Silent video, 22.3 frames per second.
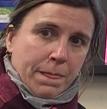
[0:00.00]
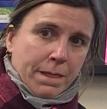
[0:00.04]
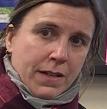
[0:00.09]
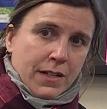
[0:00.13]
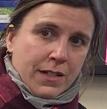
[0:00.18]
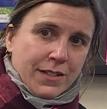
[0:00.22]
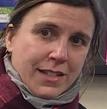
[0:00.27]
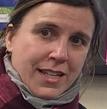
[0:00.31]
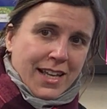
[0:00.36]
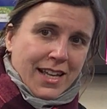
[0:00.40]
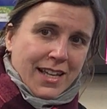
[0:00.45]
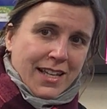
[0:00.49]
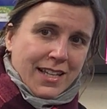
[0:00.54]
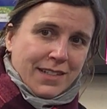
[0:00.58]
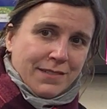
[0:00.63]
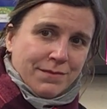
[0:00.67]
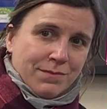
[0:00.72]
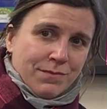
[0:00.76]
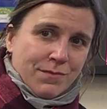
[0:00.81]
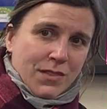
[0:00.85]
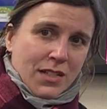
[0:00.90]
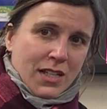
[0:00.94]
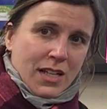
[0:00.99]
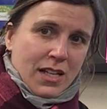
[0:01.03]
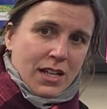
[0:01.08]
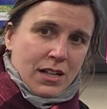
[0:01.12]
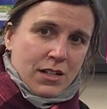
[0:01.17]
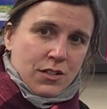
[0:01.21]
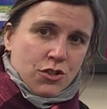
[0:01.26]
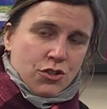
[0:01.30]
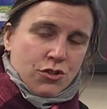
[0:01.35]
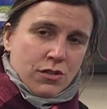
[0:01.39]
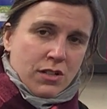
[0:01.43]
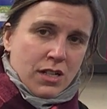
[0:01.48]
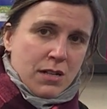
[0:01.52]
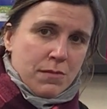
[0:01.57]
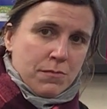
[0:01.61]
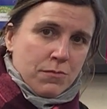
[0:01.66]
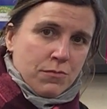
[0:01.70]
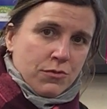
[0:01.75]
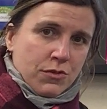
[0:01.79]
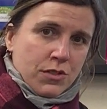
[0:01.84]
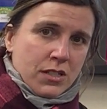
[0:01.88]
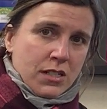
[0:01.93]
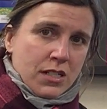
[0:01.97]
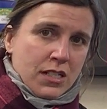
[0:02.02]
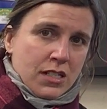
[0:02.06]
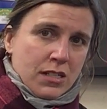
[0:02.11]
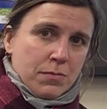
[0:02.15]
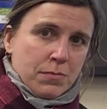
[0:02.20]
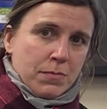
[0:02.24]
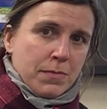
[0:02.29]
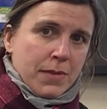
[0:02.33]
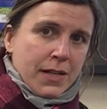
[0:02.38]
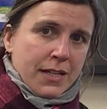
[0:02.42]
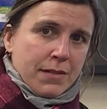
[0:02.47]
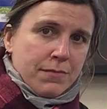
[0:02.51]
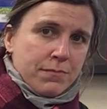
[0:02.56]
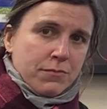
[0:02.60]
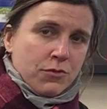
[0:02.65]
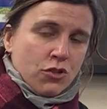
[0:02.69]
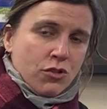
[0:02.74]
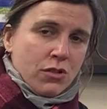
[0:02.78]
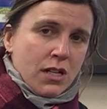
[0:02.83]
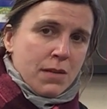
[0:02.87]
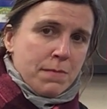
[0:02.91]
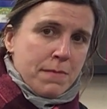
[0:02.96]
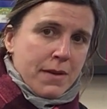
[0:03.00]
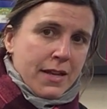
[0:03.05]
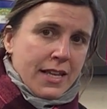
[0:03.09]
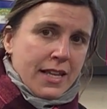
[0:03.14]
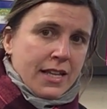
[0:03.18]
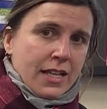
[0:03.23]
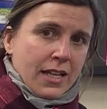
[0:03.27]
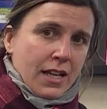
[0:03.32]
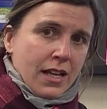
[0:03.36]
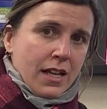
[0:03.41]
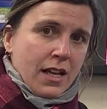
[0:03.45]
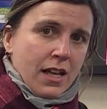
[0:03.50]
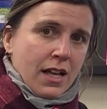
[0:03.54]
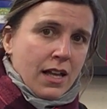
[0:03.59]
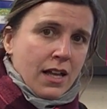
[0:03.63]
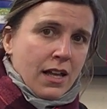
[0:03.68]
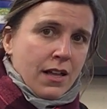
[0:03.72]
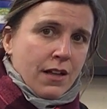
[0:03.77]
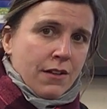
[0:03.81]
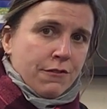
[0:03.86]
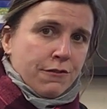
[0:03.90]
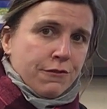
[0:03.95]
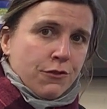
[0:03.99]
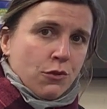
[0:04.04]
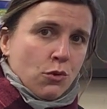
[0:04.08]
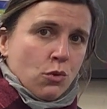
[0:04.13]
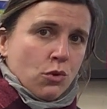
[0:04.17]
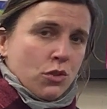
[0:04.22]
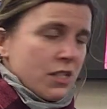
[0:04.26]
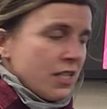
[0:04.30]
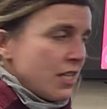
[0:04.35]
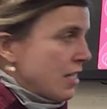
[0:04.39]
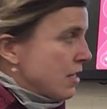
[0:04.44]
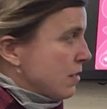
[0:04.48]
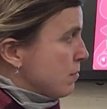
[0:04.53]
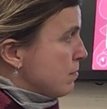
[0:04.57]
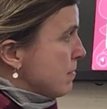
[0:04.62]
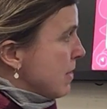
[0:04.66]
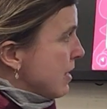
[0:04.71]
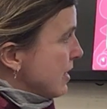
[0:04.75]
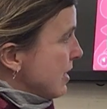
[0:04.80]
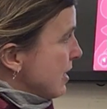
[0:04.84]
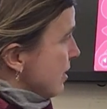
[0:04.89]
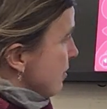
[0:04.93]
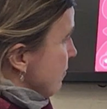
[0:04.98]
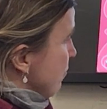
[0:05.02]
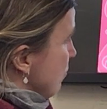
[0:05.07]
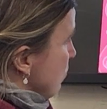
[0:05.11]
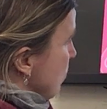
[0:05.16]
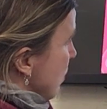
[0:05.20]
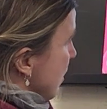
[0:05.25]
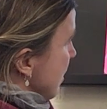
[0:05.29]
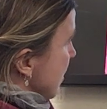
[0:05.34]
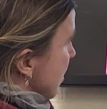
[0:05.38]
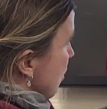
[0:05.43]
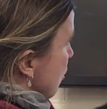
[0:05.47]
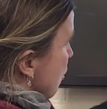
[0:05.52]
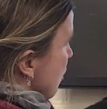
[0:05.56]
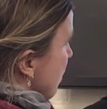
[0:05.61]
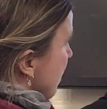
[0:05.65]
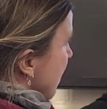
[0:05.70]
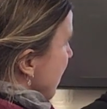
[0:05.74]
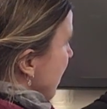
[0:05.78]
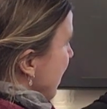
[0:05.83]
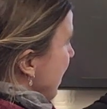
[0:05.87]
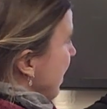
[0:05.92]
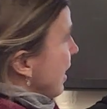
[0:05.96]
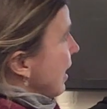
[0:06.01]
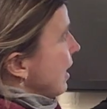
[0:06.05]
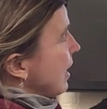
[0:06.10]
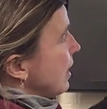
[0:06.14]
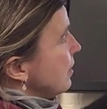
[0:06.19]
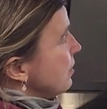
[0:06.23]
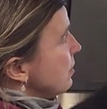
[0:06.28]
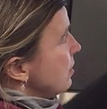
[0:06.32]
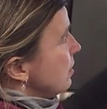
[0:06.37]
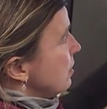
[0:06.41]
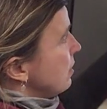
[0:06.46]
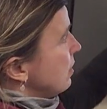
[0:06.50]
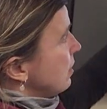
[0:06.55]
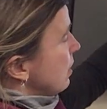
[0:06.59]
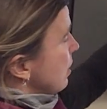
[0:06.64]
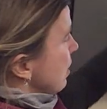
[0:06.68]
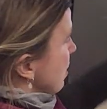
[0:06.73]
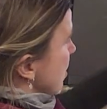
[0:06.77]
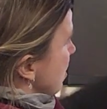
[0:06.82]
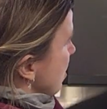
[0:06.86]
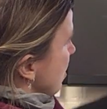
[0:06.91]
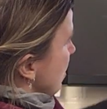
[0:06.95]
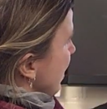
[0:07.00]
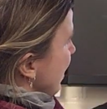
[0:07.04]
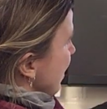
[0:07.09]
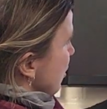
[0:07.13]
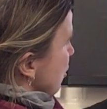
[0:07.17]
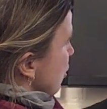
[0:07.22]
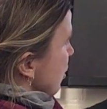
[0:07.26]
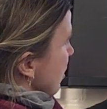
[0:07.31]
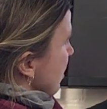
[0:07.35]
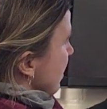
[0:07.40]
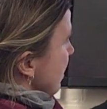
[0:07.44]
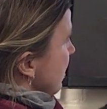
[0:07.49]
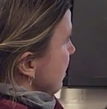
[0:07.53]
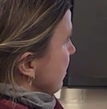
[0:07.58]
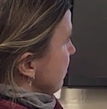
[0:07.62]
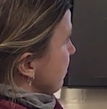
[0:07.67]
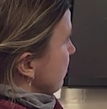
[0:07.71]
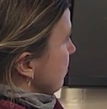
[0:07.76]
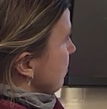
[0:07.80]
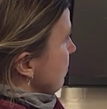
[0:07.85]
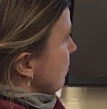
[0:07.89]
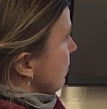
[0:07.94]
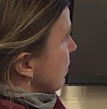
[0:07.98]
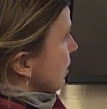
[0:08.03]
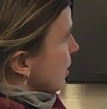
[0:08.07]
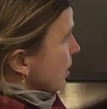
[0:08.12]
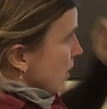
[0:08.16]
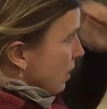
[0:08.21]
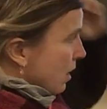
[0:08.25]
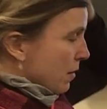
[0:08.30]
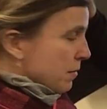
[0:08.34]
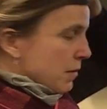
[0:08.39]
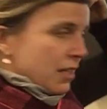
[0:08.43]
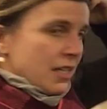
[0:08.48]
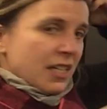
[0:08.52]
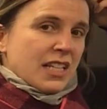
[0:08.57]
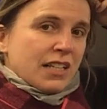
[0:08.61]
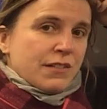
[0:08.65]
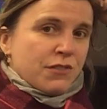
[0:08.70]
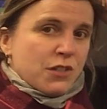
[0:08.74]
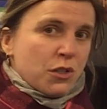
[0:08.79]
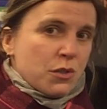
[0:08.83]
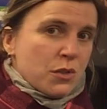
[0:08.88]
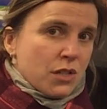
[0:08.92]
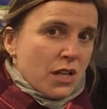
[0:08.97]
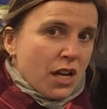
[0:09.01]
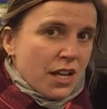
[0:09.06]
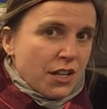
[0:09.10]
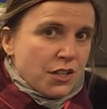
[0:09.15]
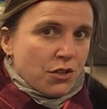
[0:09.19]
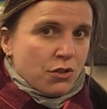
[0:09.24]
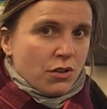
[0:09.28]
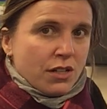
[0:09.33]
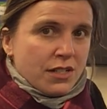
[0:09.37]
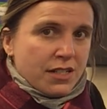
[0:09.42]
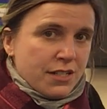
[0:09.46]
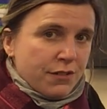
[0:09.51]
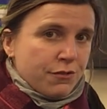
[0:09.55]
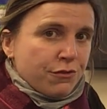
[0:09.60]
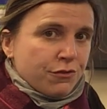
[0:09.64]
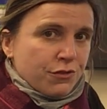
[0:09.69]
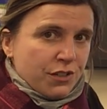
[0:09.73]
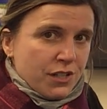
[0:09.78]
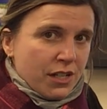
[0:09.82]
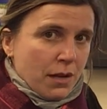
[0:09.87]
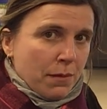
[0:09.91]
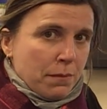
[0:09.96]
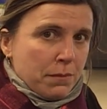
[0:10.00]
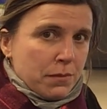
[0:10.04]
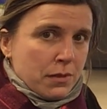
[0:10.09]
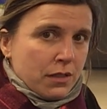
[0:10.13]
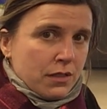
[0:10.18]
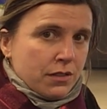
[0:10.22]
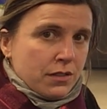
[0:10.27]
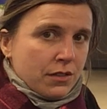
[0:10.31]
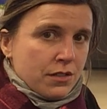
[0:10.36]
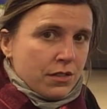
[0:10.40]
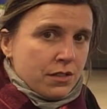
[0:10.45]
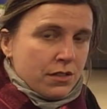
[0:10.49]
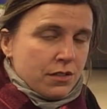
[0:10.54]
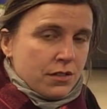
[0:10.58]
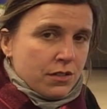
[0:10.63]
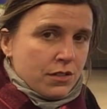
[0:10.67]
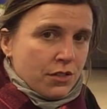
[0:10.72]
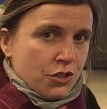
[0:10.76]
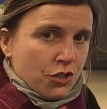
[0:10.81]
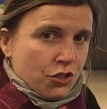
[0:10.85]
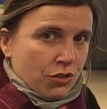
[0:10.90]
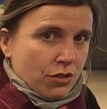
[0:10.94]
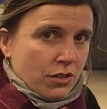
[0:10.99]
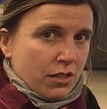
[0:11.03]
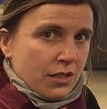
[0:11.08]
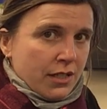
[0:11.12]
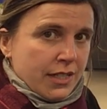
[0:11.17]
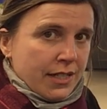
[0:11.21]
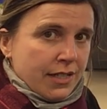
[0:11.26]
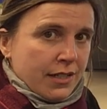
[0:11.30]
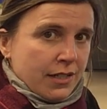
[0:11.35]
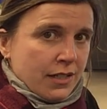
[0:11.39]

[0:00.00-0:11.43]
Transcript: Okay? Try and make 14 as many different ways as you can. Actually, I'm going to give you a different number to try.